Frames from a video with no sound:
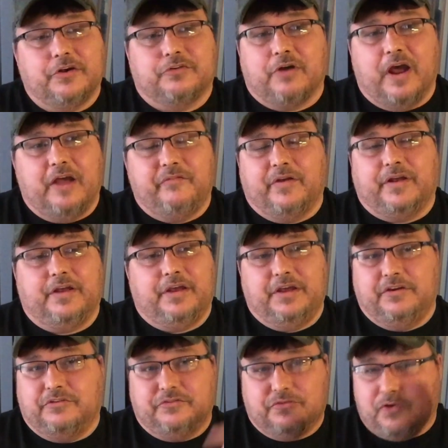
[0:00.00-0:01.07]
driving.
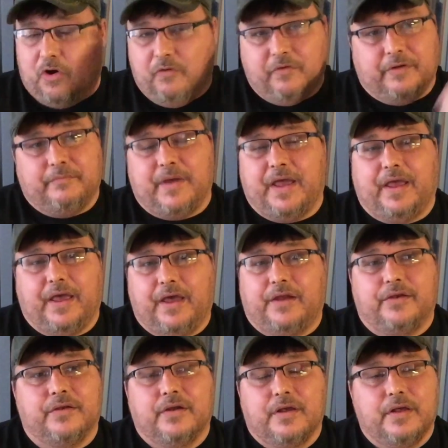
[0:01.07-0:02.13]
He drove it in my head,